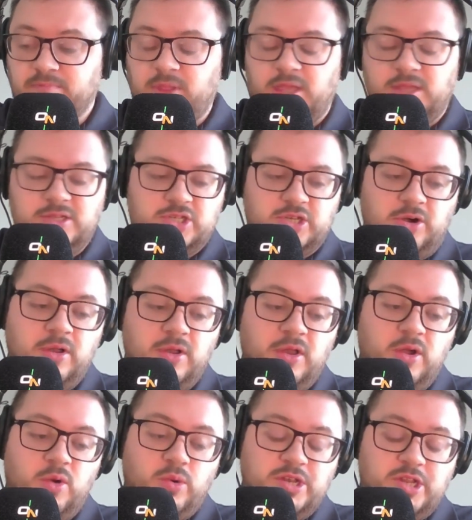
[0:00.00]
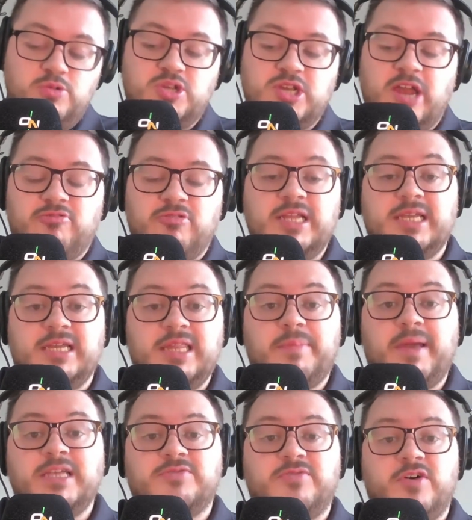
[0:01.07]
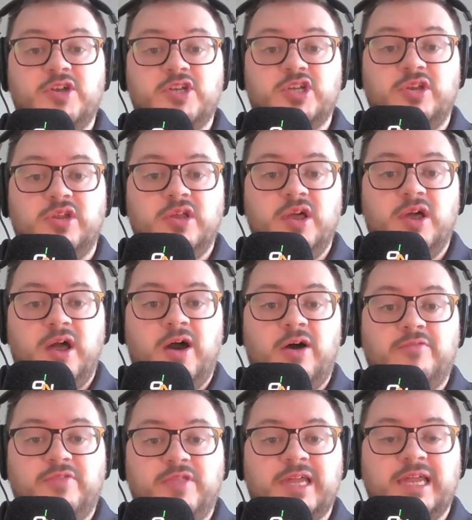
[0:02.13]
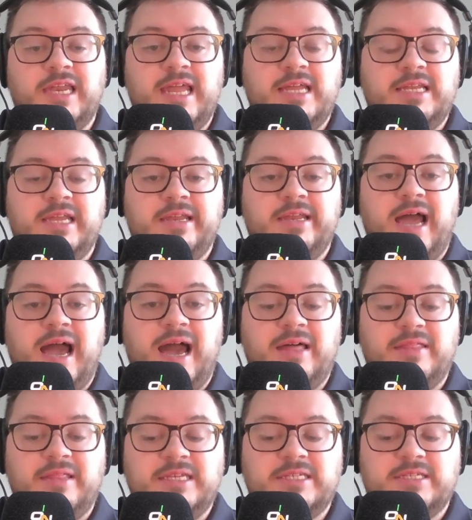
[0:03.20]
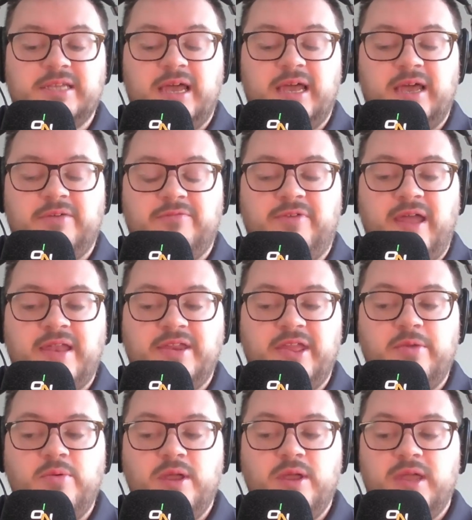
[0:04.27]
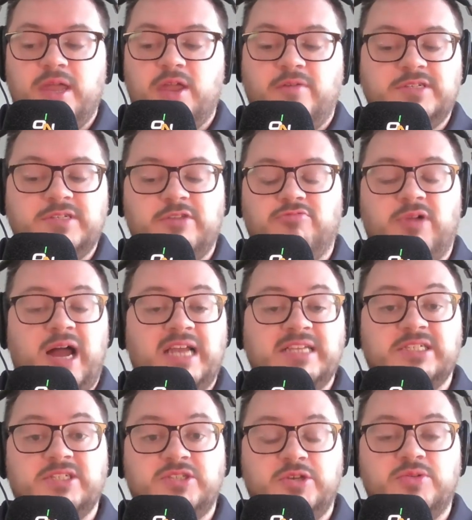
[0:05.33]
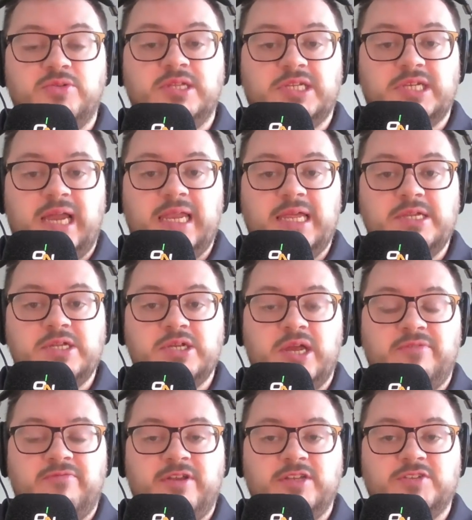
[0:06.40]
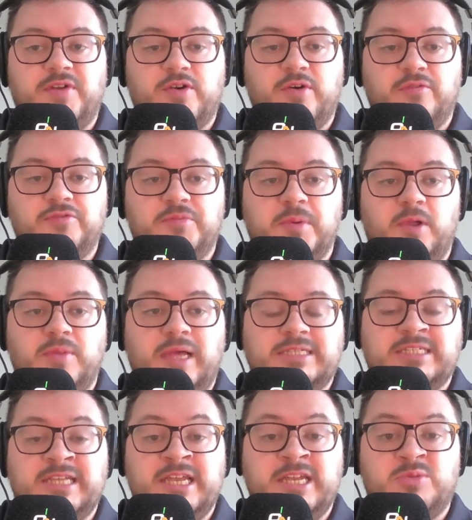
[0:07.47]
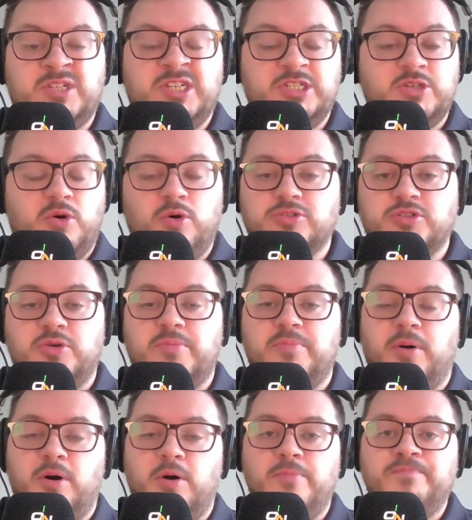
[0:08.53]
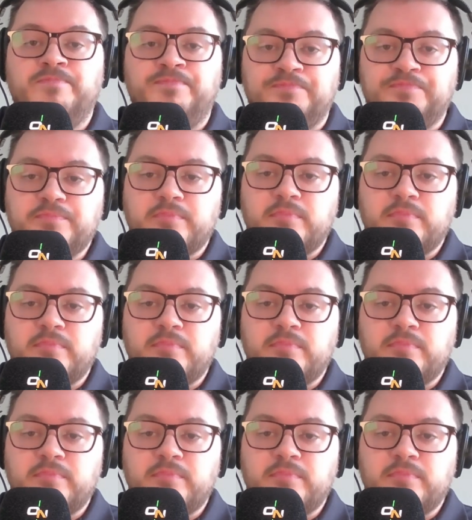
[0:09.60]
So we do generally see the best version of the Canadian at this venue. He obviously rises to the challenge and feels very comfortable on that stage, which is also important.